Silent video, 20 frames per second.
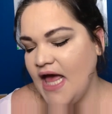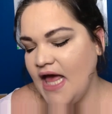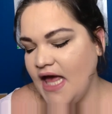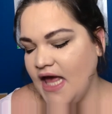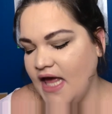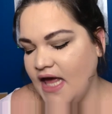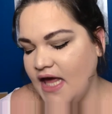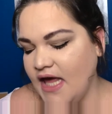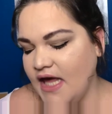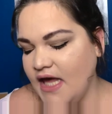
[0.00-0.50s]

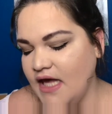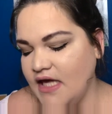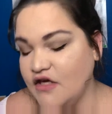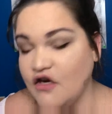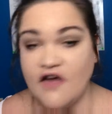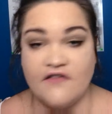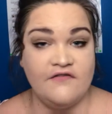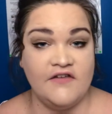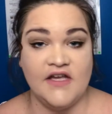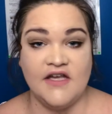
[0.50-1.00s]
and
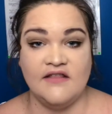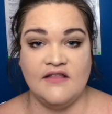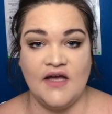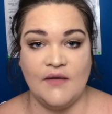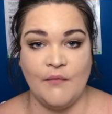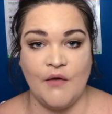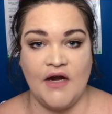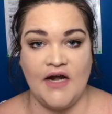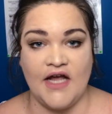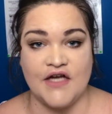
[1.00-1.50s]
I figured
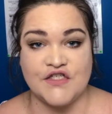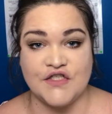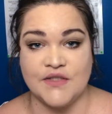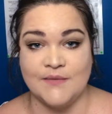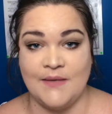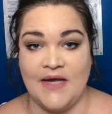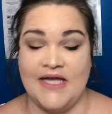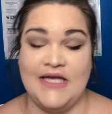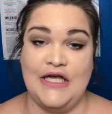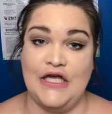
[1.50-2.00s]
that might actually
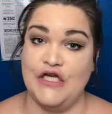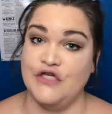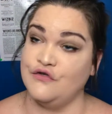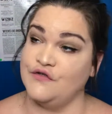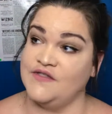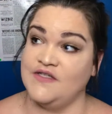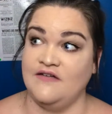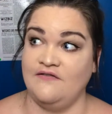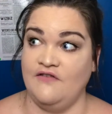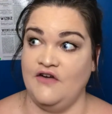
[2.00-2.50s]
make
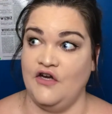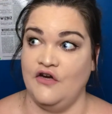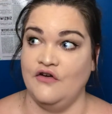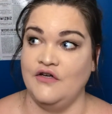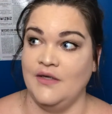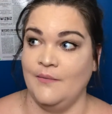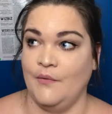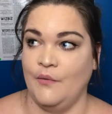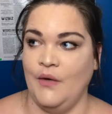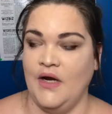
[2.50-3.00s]
interesting video,
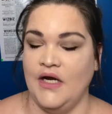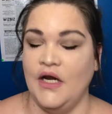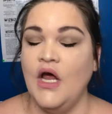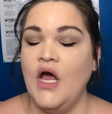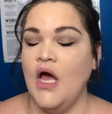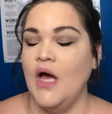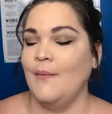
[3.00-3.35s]
number one,